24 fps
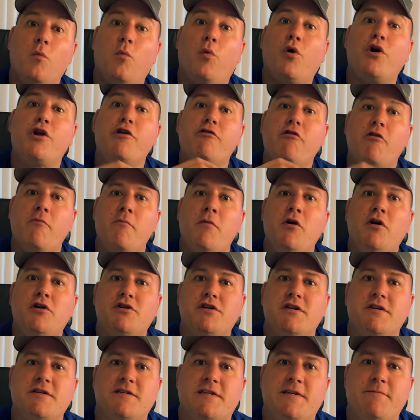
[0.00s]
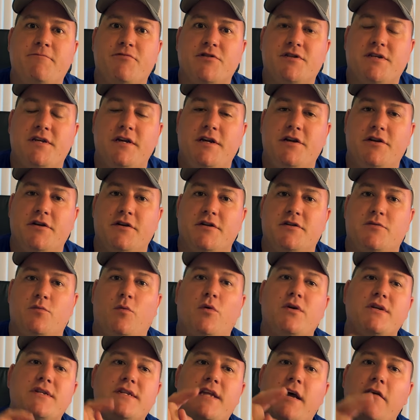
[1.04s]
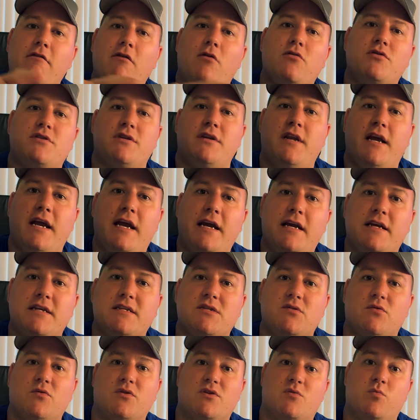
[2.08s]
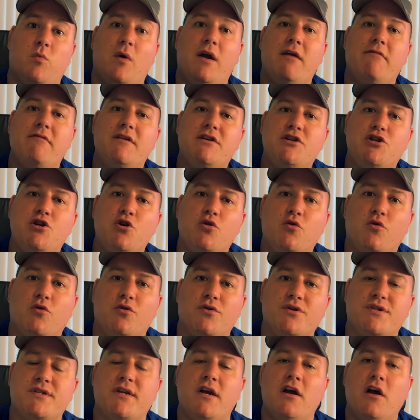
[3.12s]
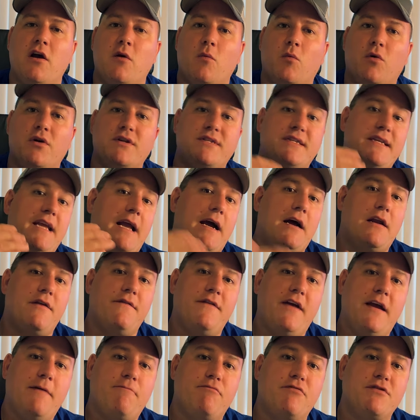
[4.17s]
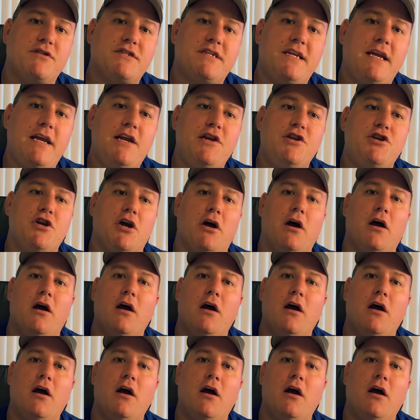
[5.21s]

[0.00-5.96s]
What are your emergency procedures? What's their alternate air source? Where is yours? What's the out-of-air procedure?